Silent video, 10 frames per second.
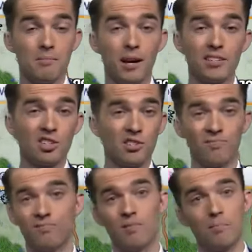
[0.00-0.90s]
much
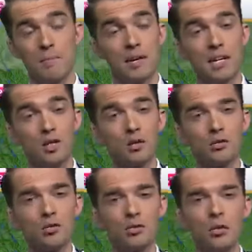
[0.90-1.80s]
maybe an inch or
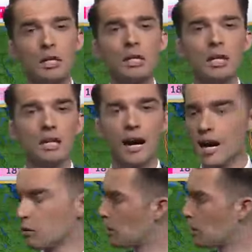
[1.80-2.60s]
two in the higher